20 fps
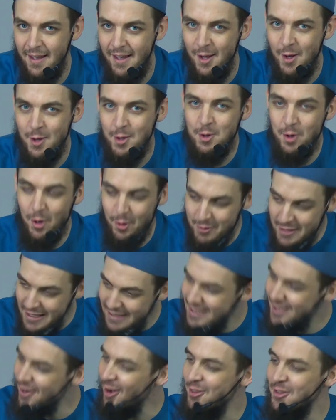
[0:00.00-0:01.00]
You're
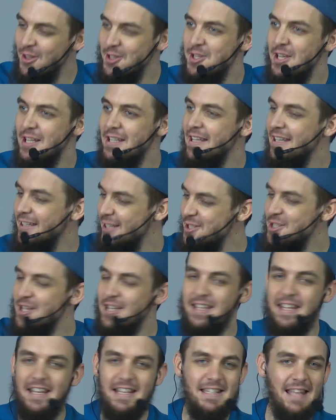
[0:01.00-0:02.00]
reading on the
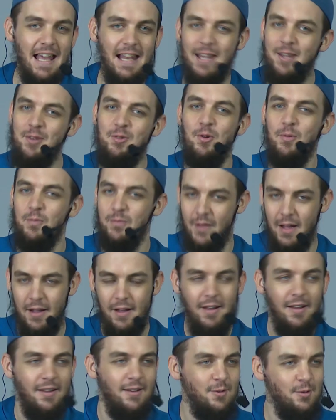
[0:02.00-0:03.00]
jinni is telling you,
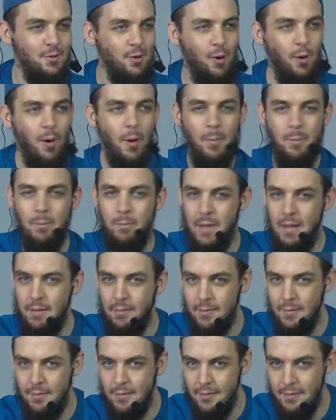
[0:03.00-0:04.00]
no,
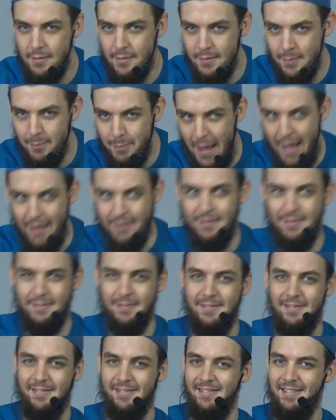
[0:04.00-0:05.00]
min bad,
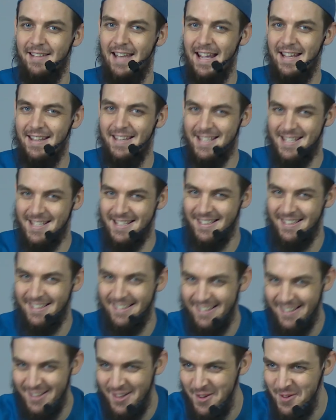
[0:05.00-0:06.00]
like this.
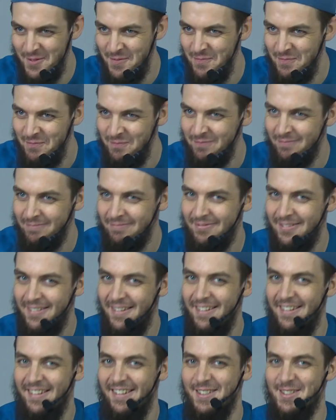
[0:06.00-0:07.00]

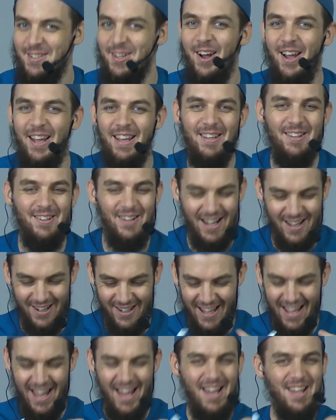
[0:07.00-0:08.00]
So you
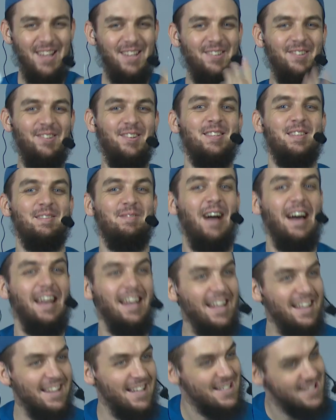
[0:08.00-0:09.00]
know,
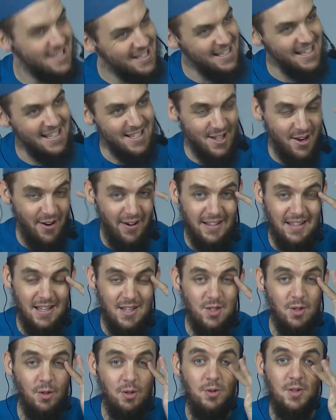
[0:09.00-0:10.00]
subhanAllah, the jinni is correcting.
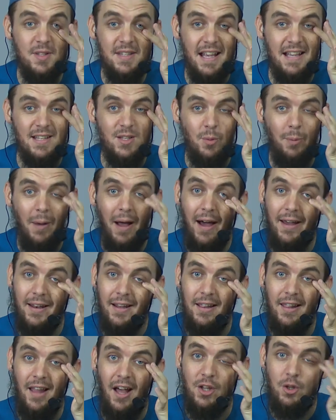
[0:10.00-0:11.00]
So you say,
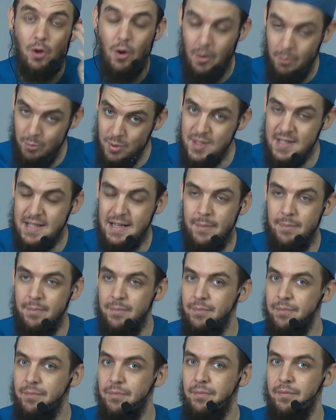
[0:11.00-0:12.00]
subhanAllah, you're a Muslim? He
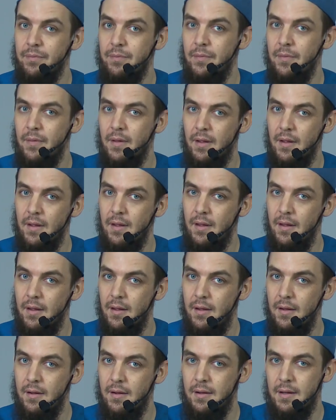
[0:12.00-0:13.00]

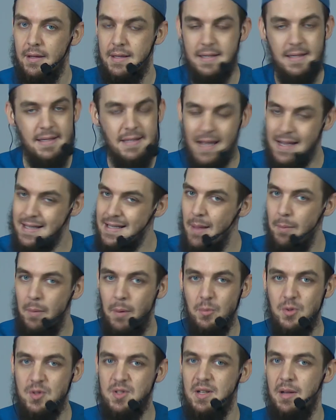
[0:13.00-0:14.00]
says, yes, I'm a
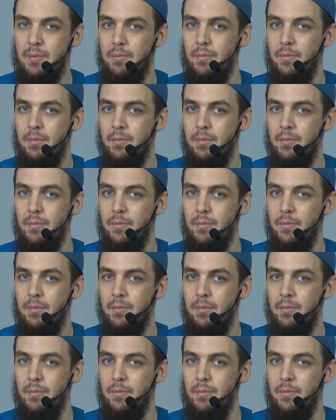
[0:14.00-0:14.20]
Muslim.